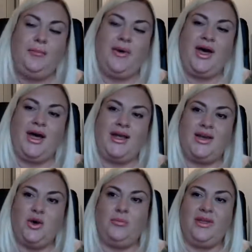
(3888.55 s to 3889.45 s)
But it
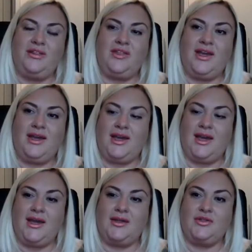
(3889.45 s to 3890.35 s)
got me
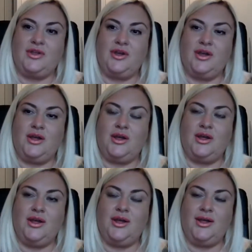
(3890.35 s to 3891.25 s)
thinking that
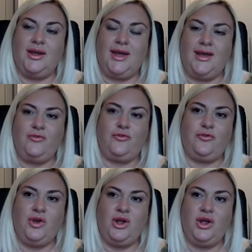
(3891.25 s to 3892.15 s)

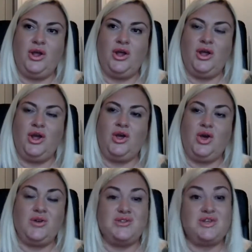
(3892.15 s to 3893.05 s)
if
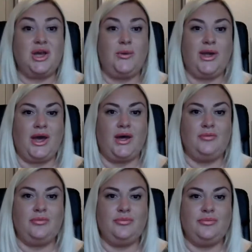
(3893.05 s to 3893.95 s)
costs are going up,